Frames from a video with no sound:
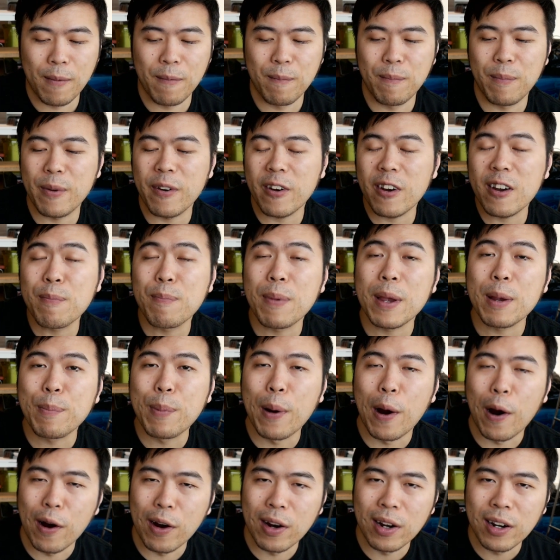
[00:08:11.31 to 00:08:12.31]
very big
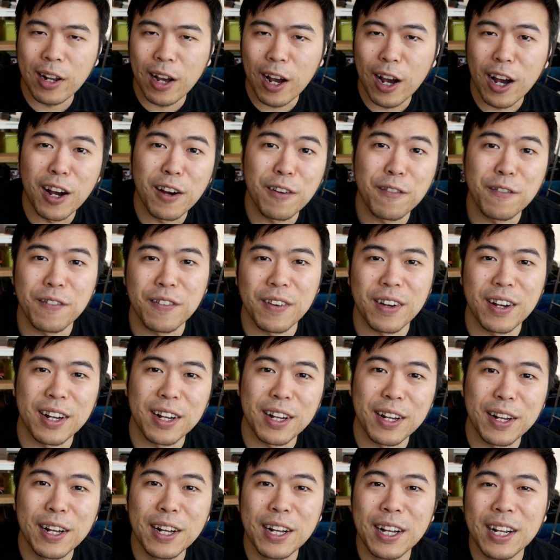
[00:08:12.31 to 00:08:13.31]
part of
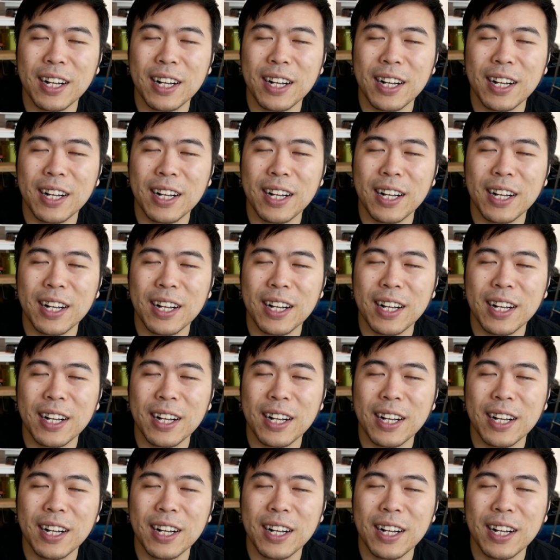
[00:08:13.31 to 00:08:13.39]
uh,